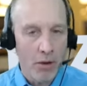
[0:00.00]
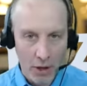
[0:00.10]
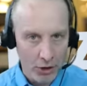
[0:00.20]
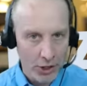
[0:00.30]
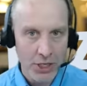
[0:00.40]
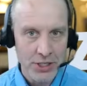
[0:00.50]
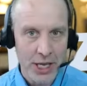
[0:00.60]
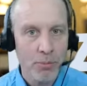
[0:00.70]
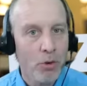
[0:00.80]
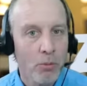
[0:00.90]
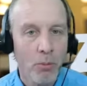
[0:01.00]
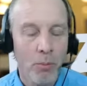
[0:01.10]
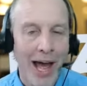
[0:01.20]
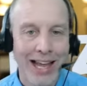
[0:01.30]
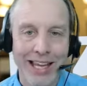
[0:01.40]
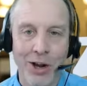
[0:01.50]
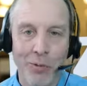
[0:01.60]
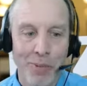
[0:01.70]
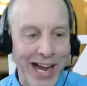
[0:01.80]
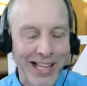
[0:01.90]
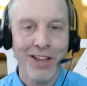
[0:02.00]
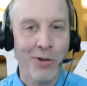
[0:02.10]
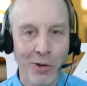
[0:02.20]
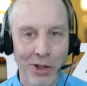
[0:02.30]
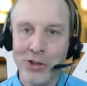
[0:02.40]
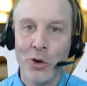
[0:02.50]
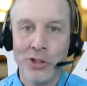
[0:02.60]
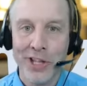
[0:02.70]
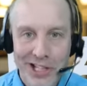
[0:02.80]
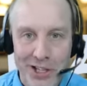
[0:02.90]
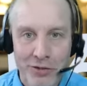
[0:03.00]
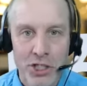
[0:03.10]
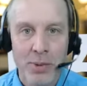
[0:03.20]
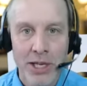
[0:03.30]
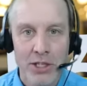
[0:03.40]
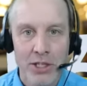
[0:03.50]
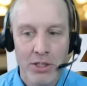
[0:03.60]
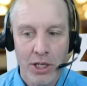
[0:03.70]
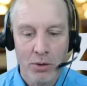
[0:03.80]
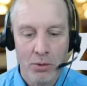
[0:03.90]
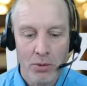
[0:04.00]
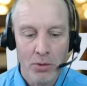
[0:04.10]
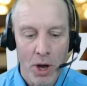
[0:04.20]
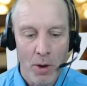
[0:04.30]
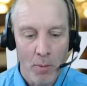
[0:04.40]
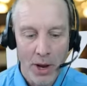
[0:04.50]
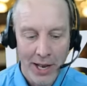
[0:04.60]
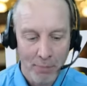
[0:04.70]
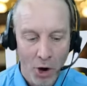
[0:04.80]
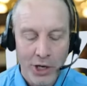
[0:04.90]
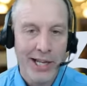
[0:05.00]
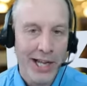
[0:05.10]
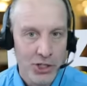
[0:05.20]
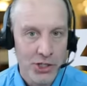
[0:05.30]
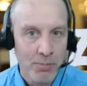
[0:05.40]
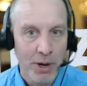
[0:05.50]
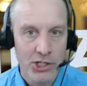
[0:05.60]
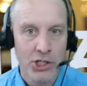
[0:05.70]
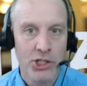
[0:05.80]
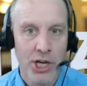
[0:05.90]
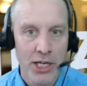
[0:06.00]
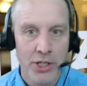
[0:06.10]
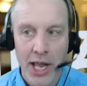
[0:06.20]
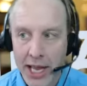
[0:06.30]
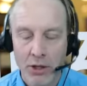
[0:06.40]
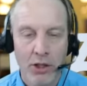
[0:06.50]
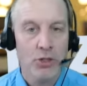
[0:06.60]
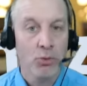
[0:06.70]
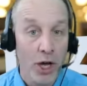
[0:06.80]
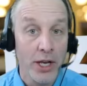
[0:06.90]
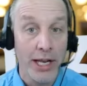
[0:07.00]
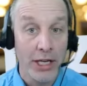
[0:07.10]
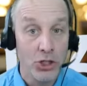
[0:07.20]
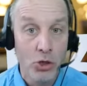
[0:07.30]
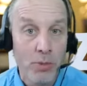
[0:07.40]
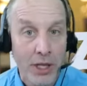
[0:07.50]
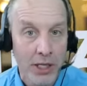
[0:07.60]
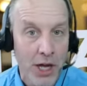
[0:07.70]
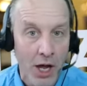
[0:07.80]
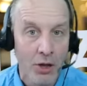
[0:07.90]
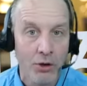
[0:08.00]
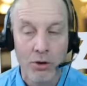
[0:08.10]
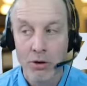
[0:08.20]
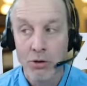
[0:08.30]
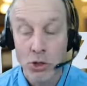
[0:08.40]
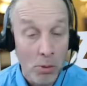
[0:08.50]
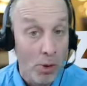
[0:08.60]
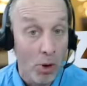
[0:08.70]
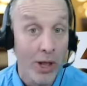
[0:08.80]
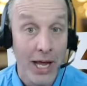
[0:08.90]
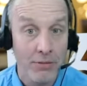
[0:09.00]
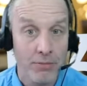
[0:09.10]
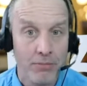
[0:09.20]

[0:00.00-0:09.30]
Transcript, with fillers: I'll give you an example. Back in the old days, if you spent, a marketing agency might suggest, hey, let's run a $2 million Super Bowl ad.